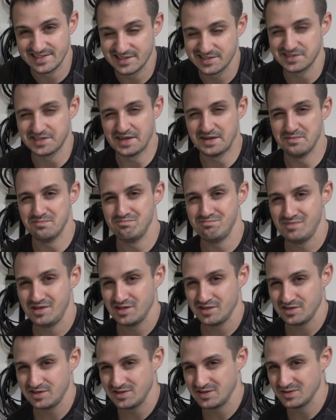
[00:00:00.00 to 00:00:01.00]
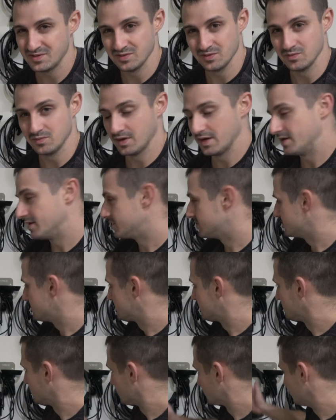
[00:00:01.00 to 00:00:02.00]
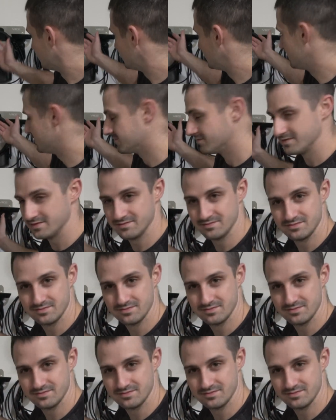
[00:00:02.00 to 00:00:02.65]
there's a million ways, there's a million